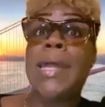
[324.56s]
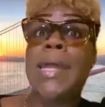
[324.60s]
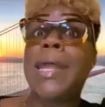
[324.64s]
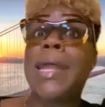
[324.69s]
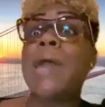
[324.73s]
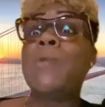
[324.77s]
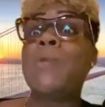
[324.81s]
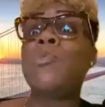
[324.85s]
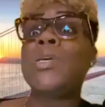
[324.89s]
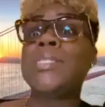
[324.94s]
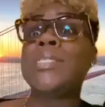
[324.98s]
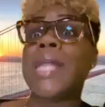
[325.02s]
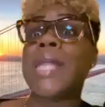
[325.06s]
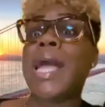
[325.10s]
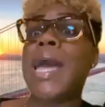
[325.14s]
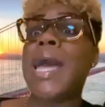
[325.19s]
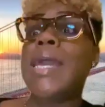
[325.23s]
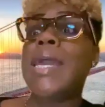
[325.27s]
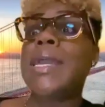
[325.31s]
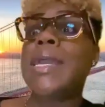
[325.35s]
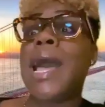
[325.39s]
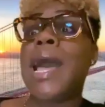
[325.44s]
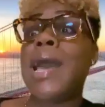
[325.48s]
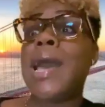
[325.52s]
And I was
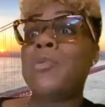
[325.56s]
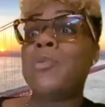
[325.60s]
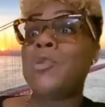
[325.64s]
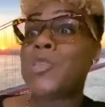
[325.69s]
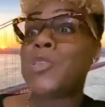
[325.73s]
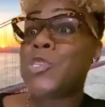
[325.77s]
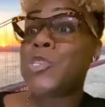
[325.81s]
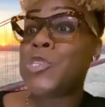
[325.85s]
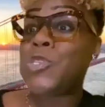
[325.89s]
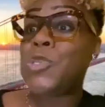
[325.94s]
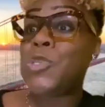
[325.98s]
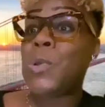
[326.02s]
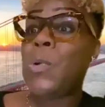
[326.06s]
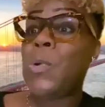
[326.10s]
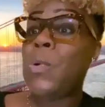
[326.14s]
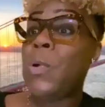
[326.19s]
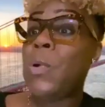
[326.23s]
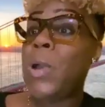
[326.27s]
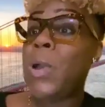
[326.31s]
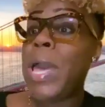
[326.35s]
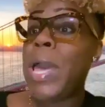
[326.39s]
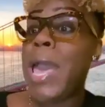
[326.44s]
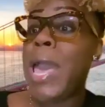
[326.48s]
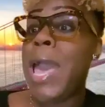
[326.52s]
like, I was
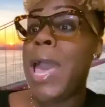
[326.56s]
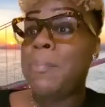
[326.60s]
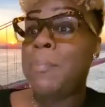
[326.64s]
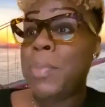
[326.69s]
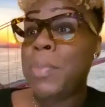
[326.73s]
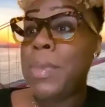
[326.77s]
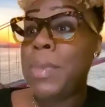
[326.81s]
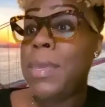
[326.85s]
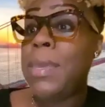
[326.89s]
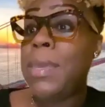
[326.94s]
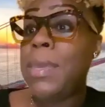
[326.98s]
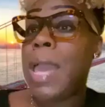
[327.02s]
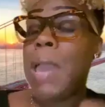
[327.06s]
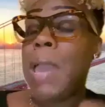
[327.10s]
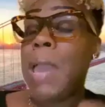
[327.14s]
so happy.